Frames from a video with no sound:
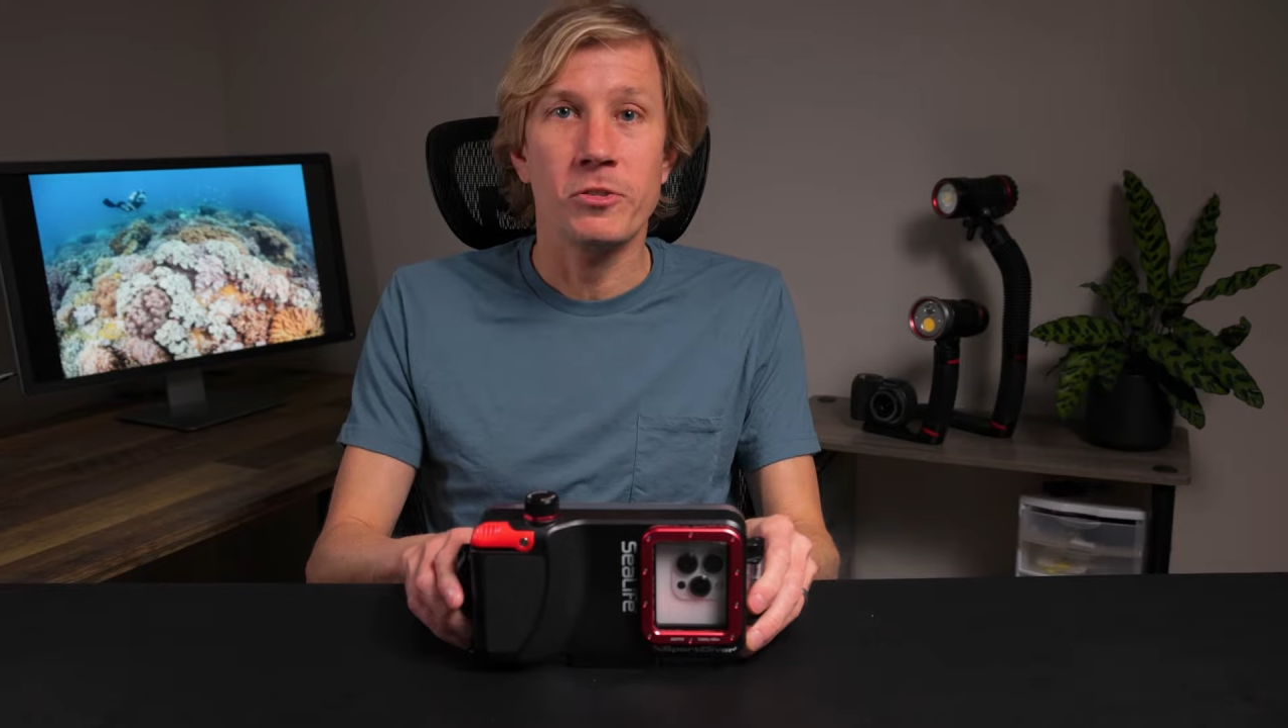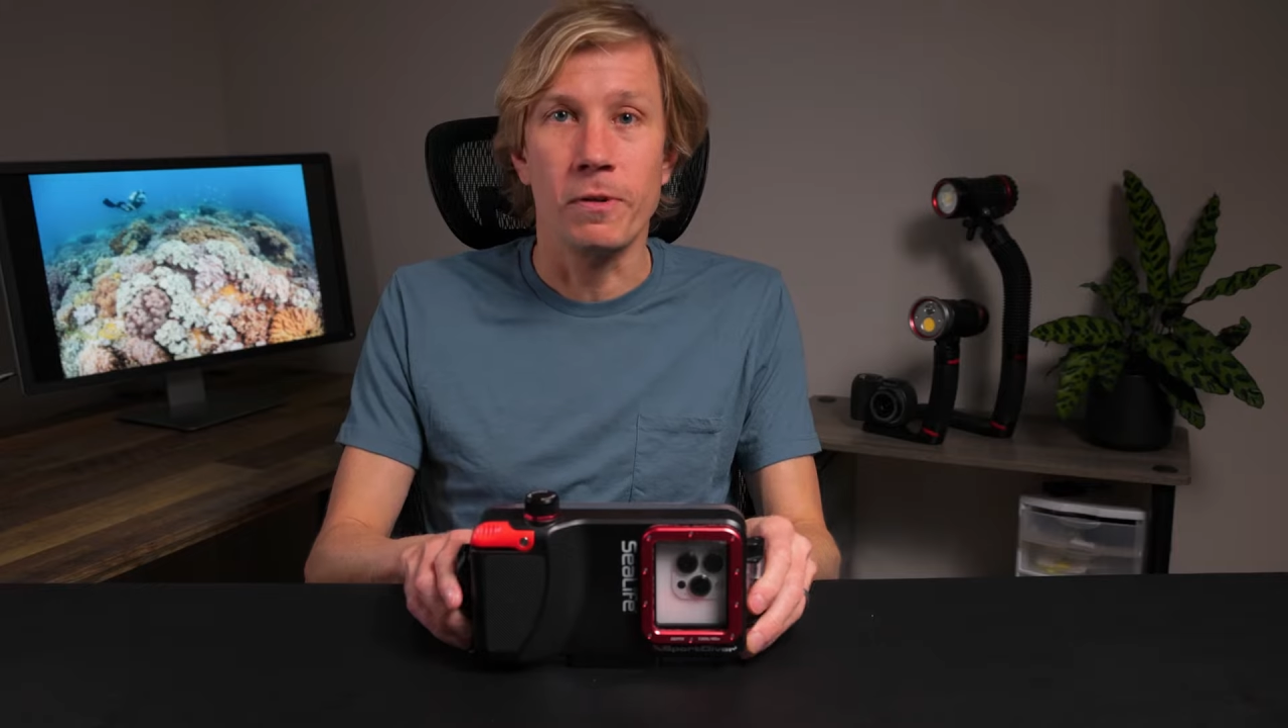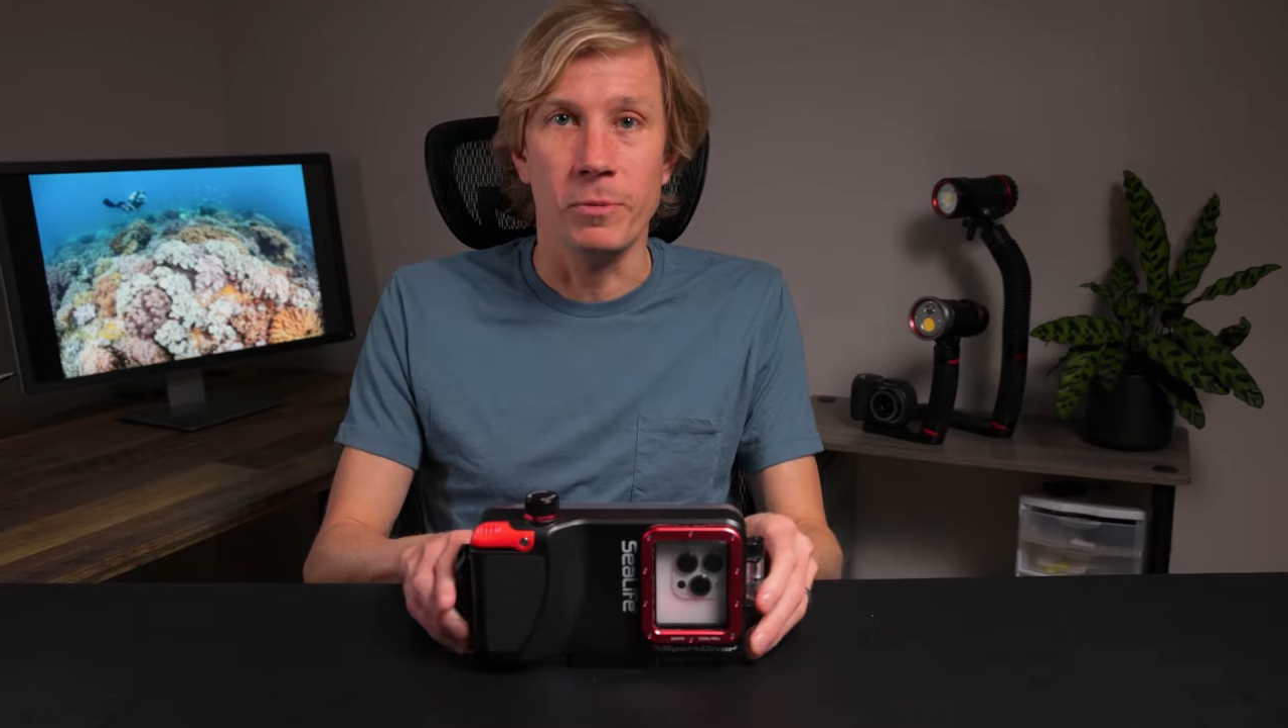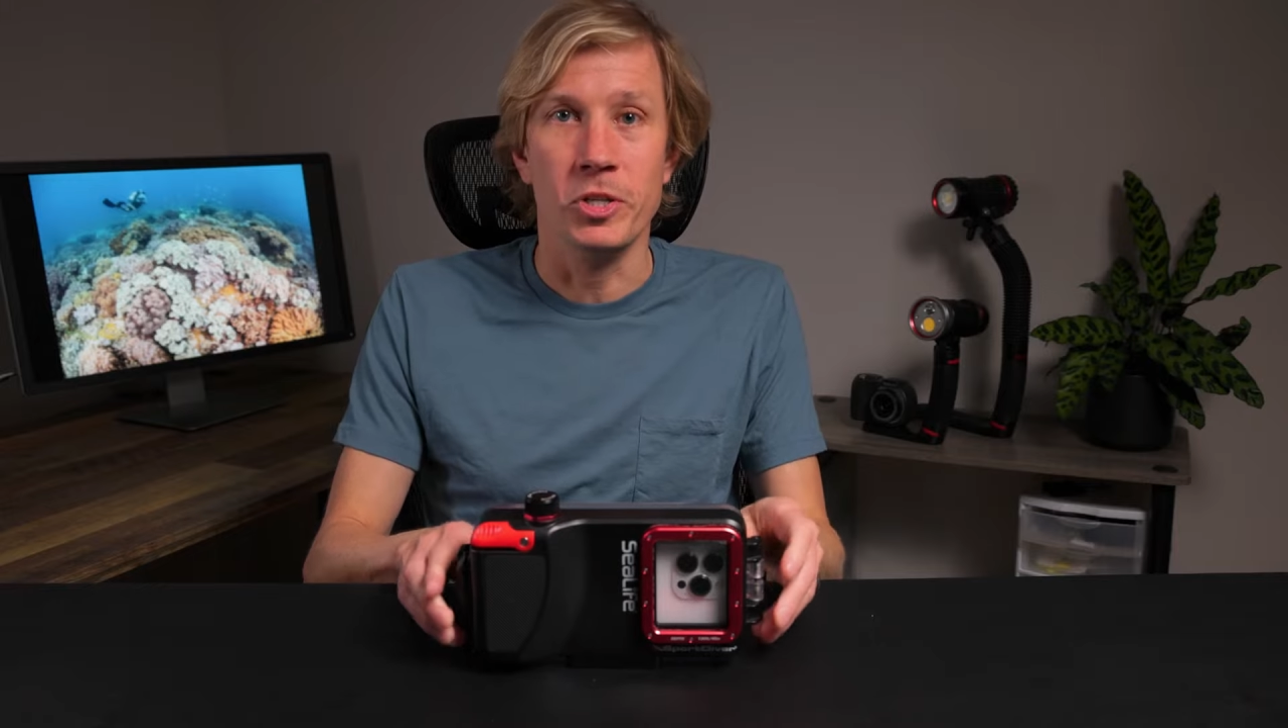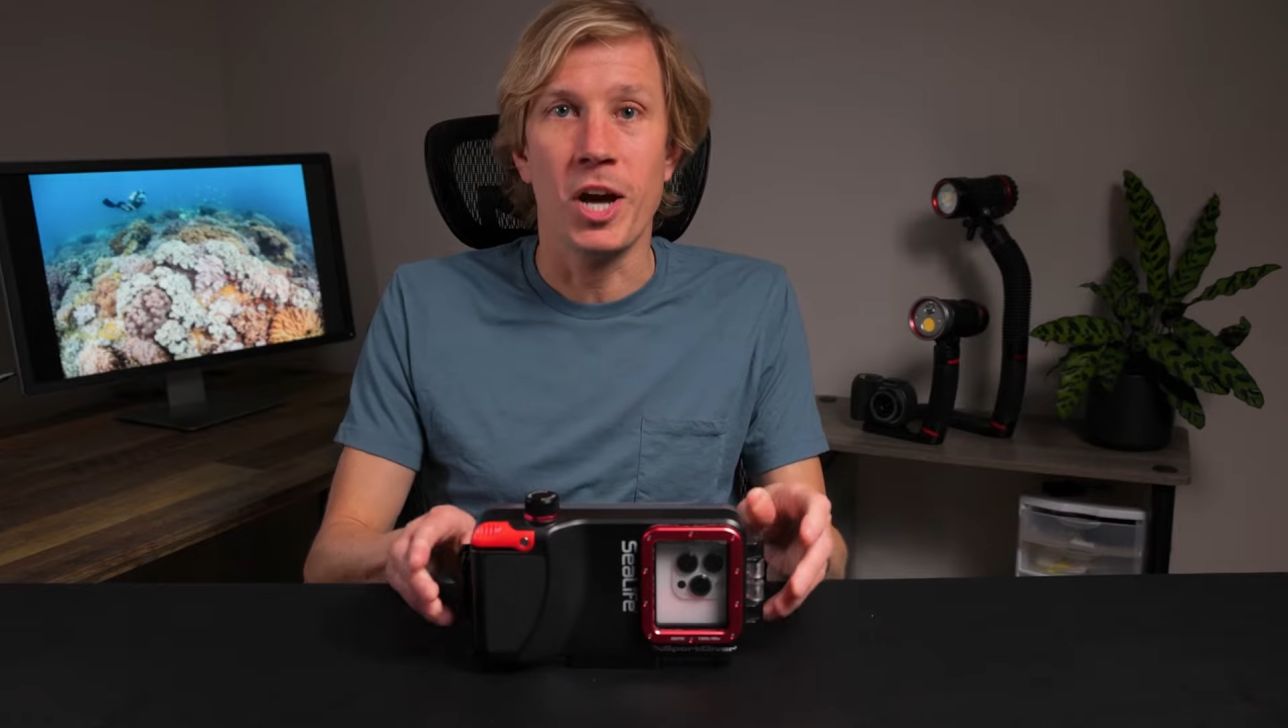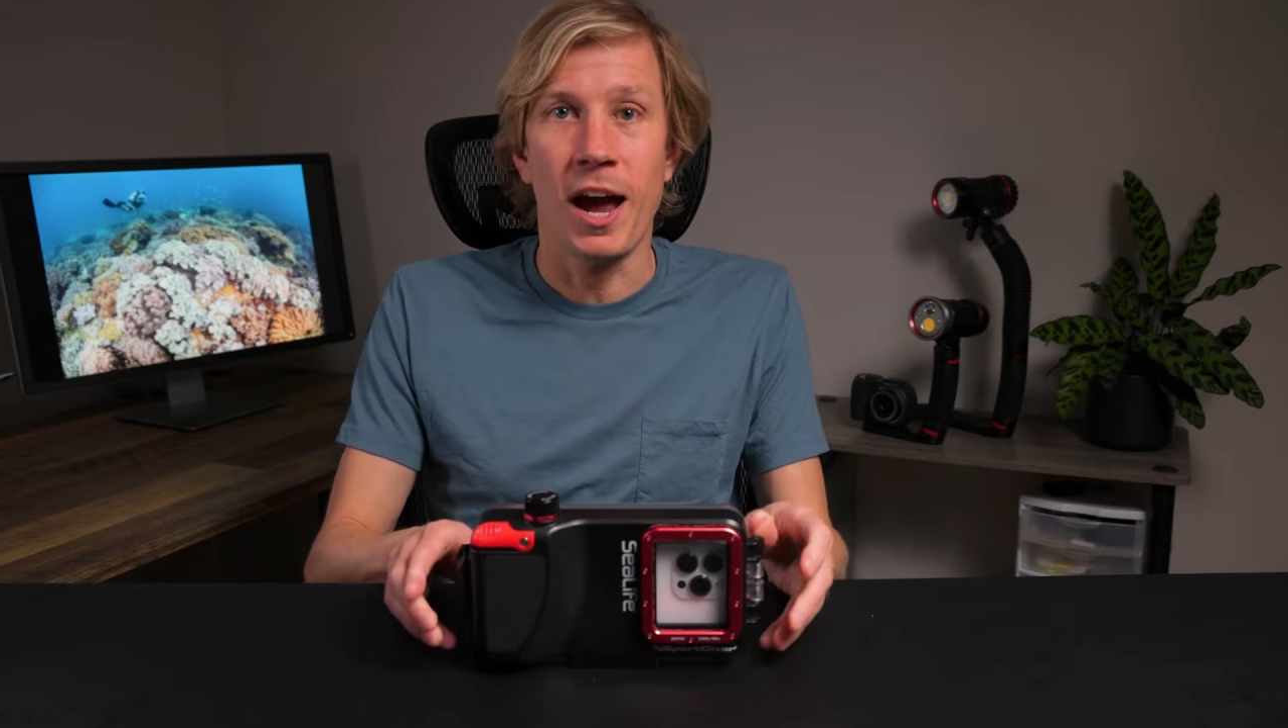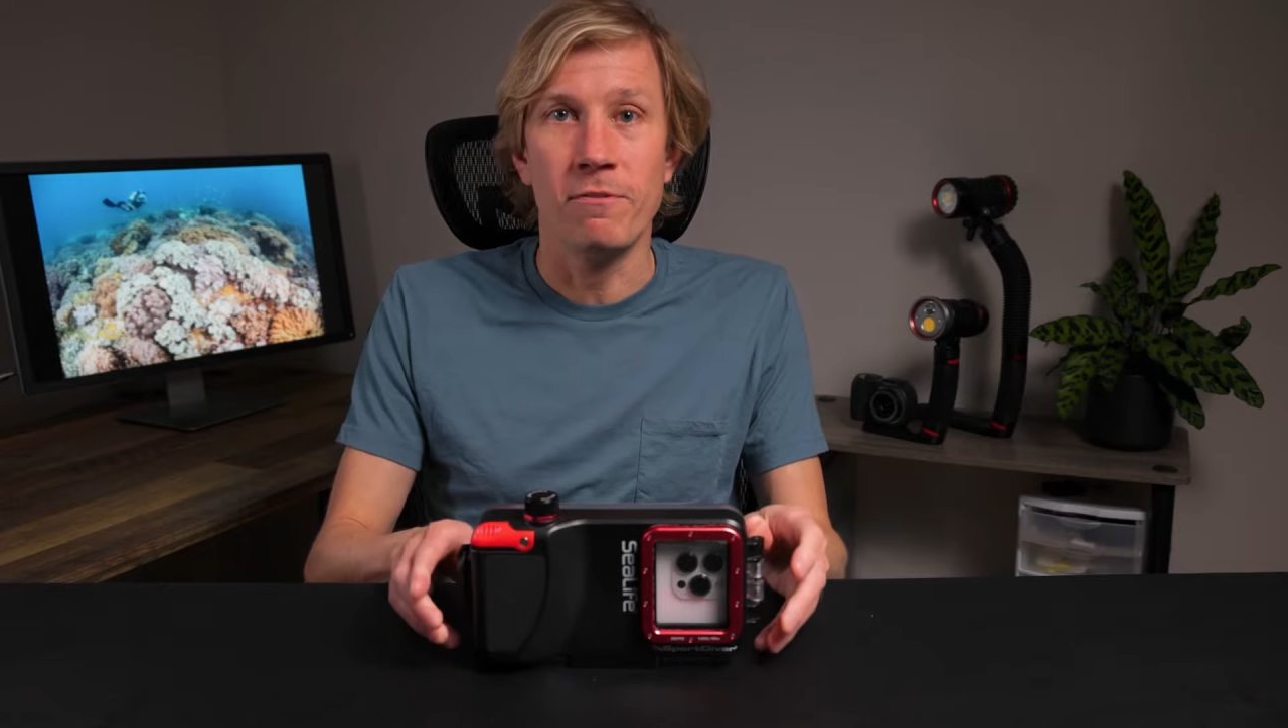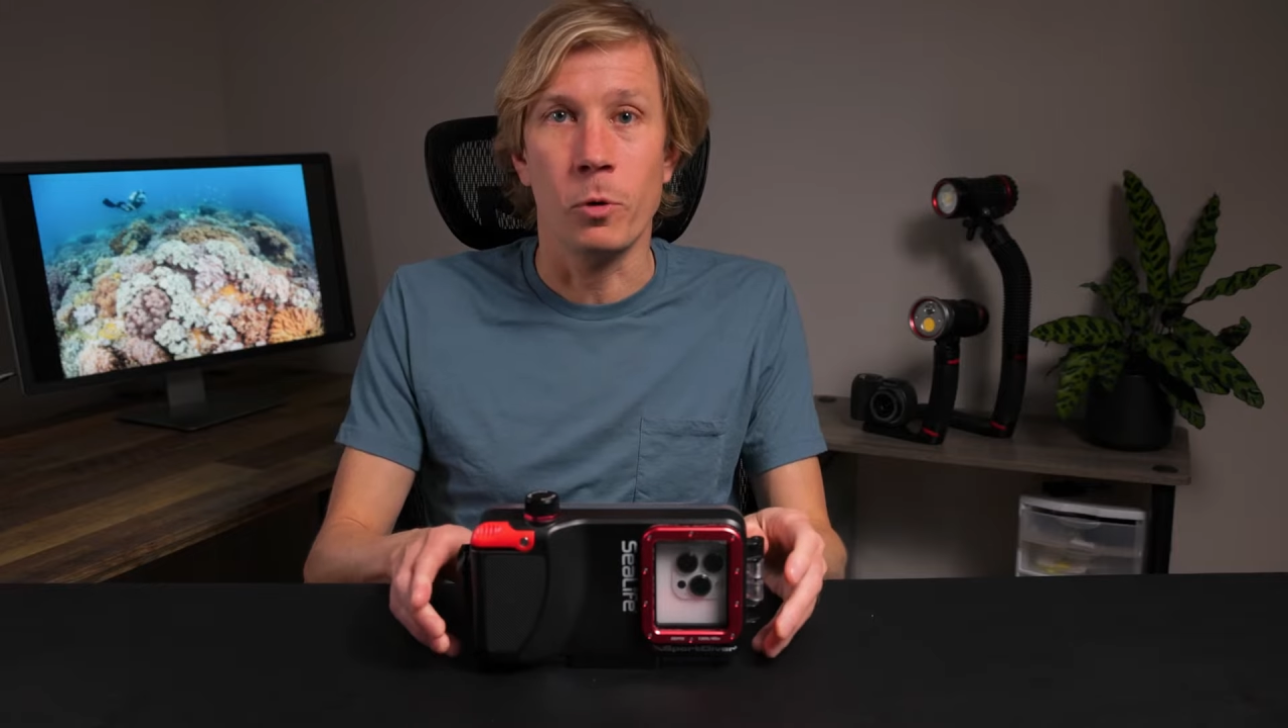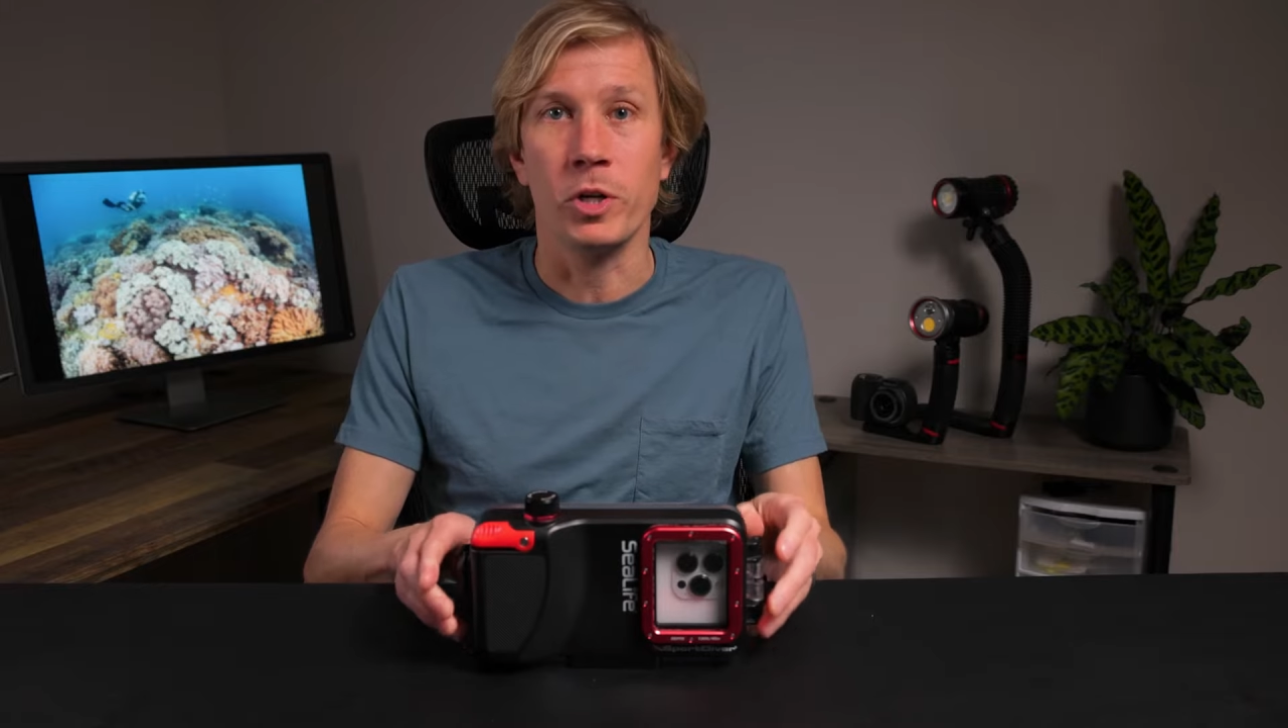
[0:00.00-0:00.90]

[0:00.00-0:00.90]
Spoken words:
from your dive or